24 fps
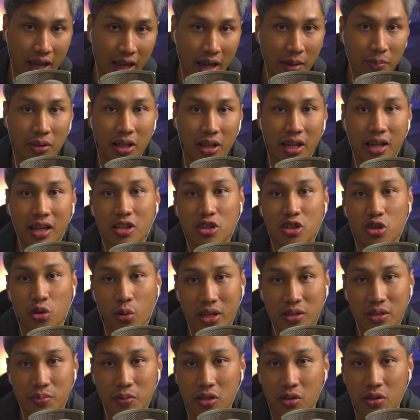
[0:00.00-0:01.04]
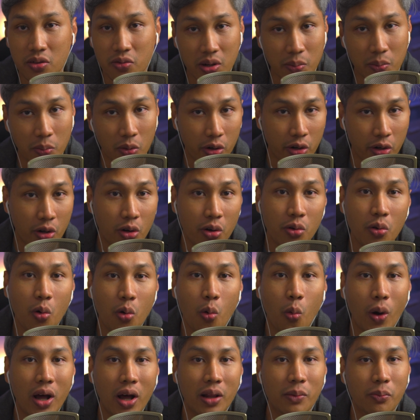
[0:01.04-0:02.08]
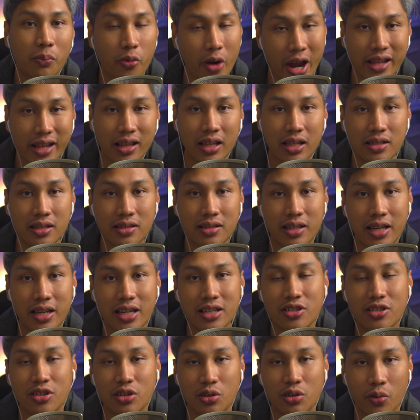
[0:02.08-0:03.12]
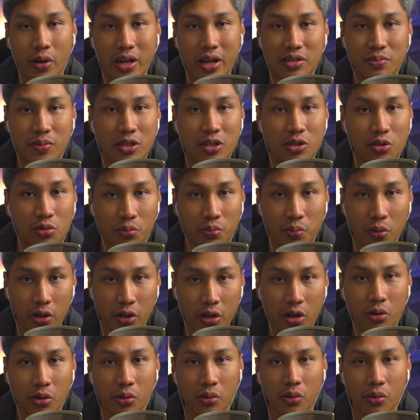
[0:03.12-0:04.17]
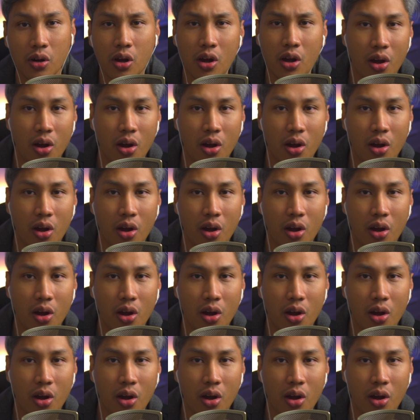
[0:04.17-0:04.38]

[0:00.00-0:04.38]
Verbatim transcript: Camlink is USB 3.0, while brandless is USB 2.0.